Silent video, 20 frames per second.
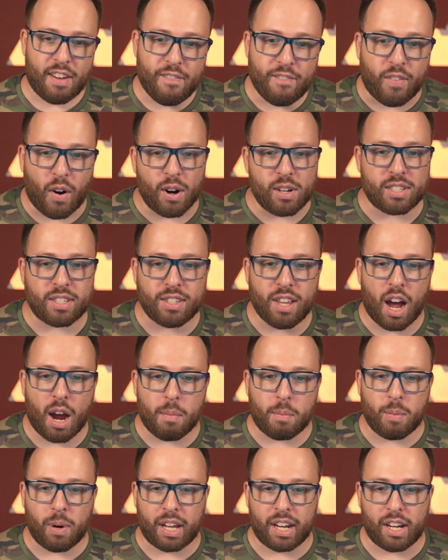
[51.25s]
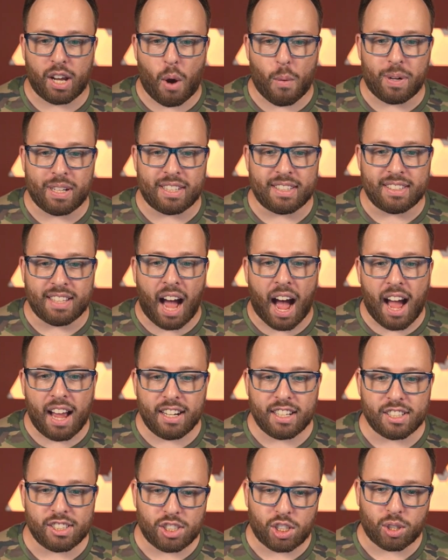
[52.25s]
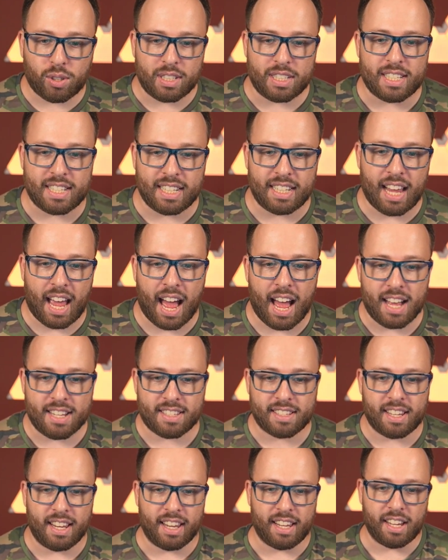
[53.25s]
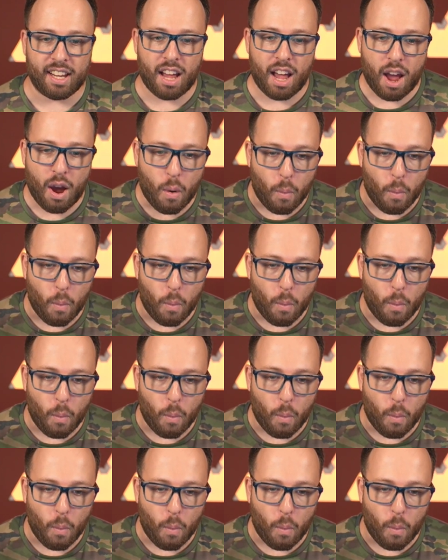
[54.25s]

First up, we're going to go with Dire Trizzy asking,